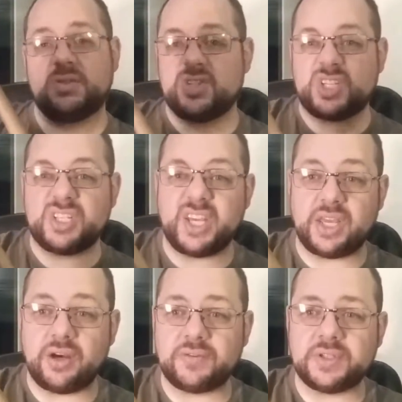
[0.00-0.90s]
I'm just gonna
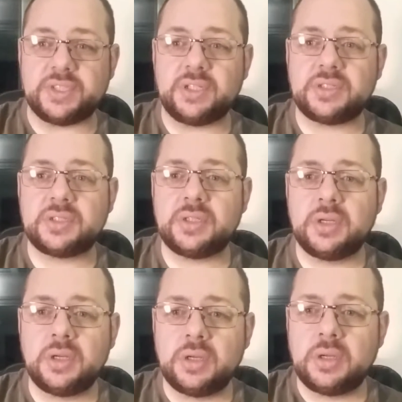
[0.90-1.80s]
take it off because
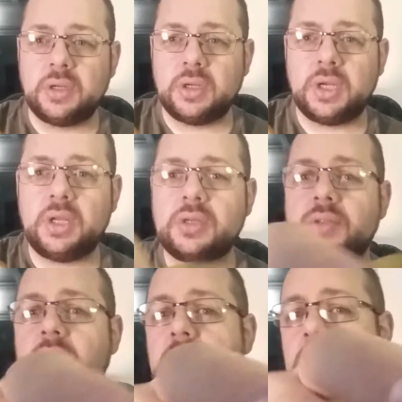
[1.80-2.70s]
it looks quite